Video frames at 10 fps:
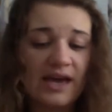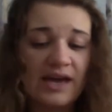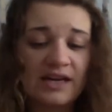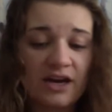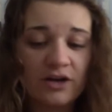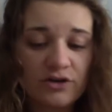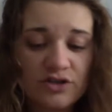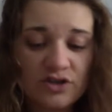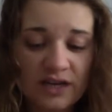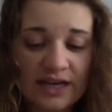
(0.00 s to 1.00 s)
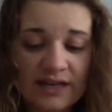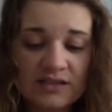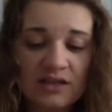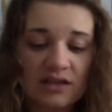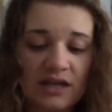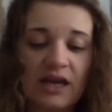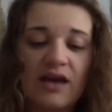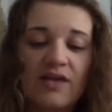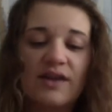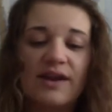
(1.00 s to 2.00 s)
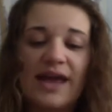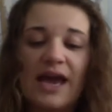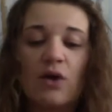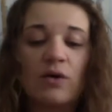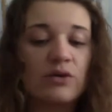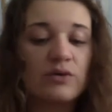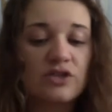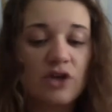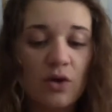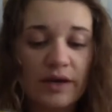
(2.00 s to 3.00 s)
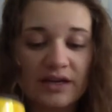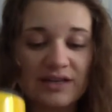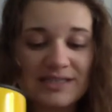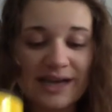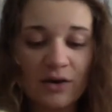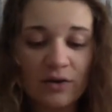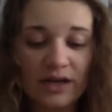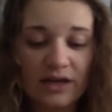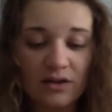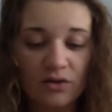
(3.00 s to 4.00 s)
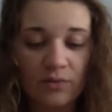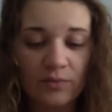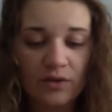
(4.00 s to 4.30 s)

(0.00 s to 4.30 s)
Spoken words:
and he understood instantly that now he was going downhill.